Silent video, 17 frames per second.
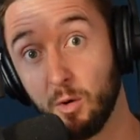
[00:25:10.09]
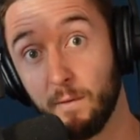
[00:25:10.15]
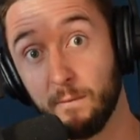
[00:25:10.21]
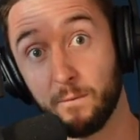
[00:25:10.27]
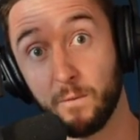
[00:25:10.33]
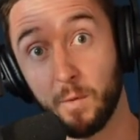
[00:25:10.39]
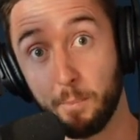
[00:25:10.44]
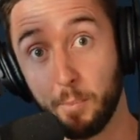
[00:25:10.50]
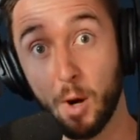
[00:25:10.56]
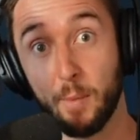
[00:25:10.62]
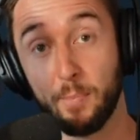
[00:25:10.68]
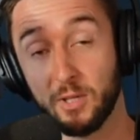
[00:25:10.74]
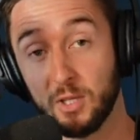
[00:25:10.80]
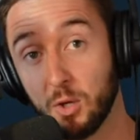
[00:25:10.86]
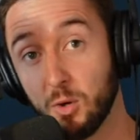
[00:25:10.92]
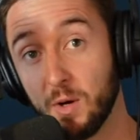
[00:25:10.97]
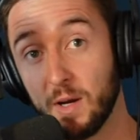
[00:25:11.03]
for
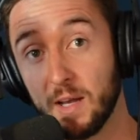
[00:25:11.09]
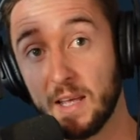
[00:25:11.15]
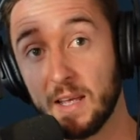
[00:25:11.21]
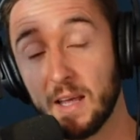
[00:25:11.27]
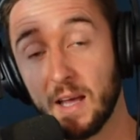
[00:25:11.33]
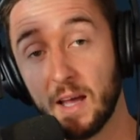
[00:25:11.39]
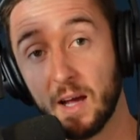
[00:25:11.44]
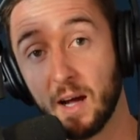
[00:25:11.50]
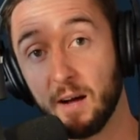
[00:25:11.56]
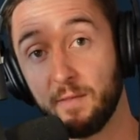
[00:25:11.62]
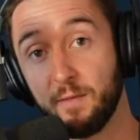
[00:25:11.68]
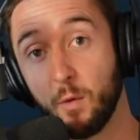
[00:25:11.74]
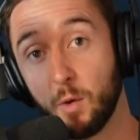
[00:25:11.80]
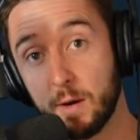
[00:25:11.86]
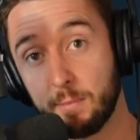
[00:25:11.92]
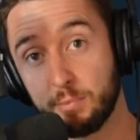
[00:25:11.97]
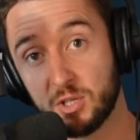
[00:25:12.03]
perpetuity,
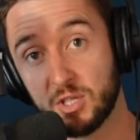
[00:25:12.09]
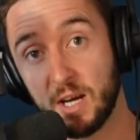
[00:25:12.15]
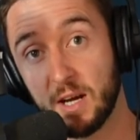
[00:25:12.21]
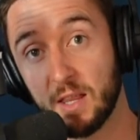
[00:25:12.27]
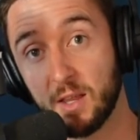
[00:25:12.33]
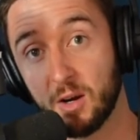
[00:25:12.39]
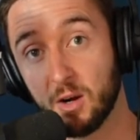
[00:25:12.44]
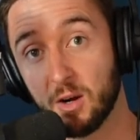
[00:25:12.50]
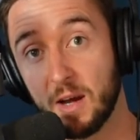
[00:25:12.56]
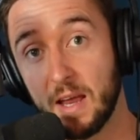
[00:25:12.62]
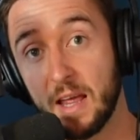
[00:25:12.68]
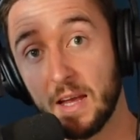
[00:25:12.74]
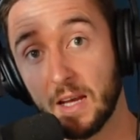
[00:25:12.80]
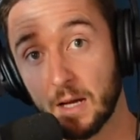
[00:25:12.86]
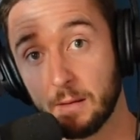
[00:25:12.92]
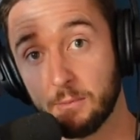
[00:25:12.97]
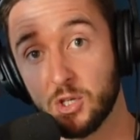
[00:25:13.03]
40% of their
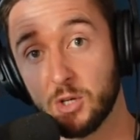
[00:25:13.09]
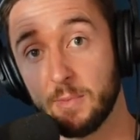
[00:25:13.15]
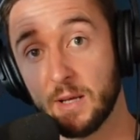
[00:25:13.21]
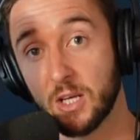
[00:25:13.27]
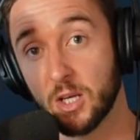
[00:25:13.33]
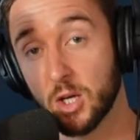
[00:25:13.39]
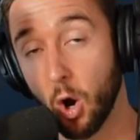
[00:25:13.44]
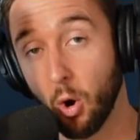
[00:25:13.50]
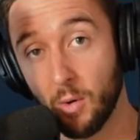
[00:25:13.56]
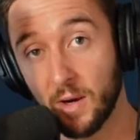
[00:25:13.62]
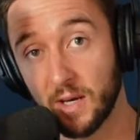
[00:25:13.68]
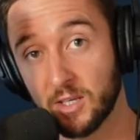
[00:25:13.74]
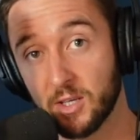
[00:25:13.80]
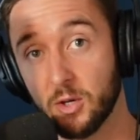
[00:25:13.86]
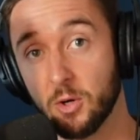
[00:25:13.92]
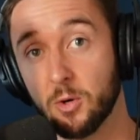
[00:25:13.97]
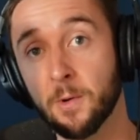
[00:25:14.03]
income should be going
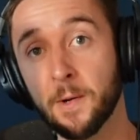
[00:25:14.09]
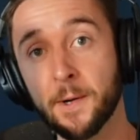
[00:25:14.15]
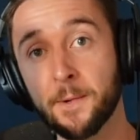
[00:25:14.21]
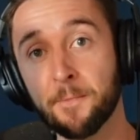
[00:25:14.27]
to.